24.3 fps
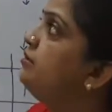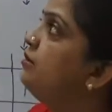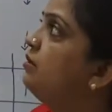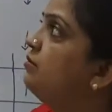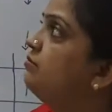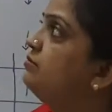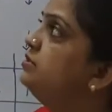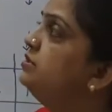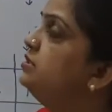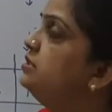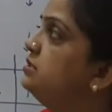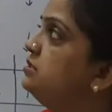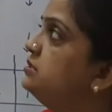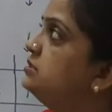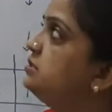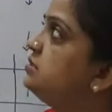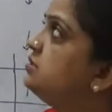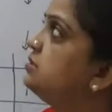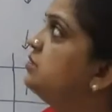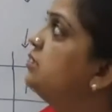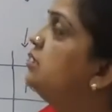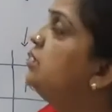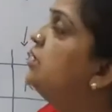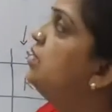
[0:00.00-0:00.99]

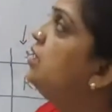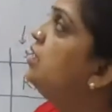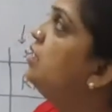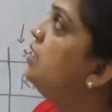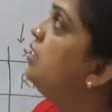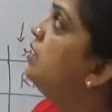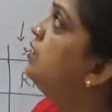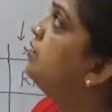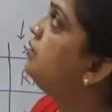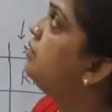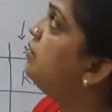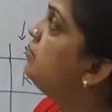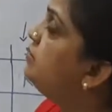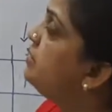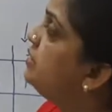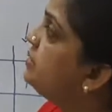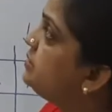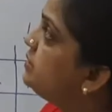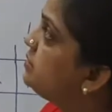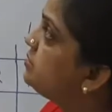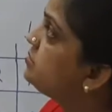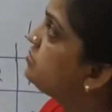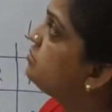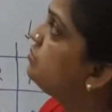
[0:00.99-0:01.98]
dominance. Now
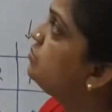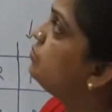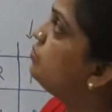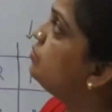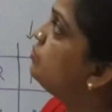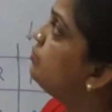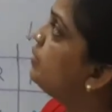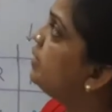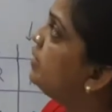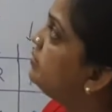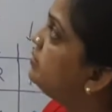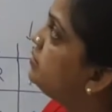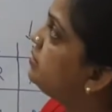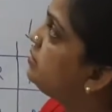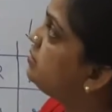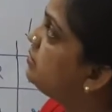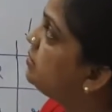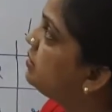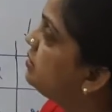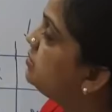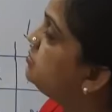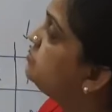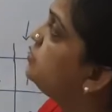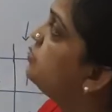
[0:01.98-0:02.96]
let us know, by the
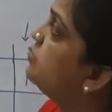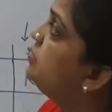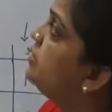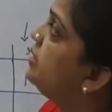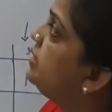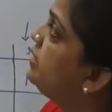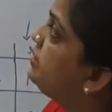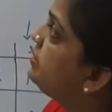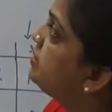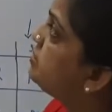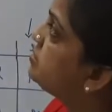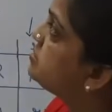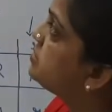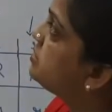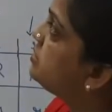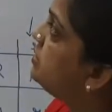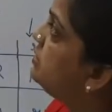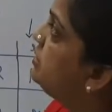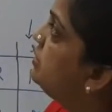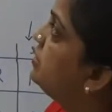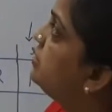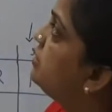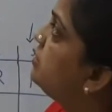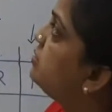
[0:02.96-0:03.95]
term only it is
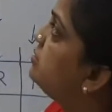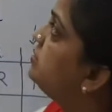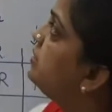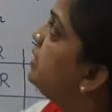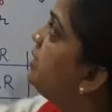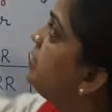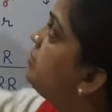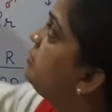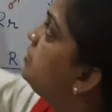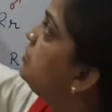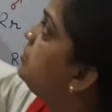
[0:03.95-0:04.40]
clear that